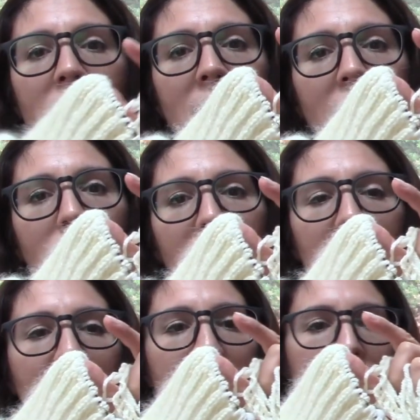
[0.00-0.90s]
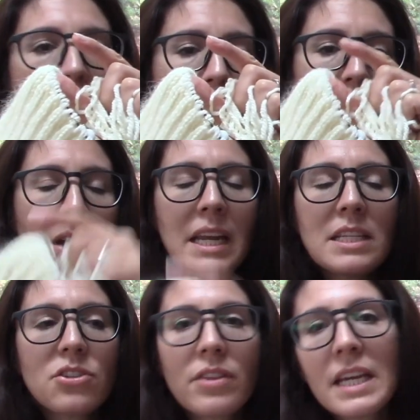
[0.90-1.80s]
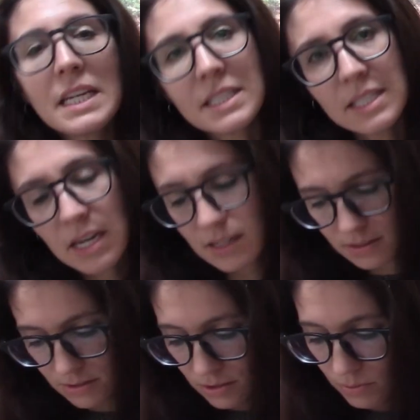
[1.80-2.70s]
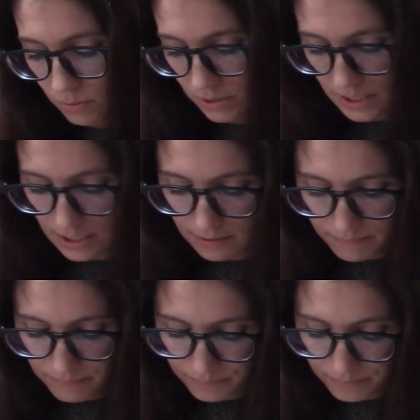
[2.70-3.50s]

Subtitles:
left to go, and it's on the inside, so you won't see it.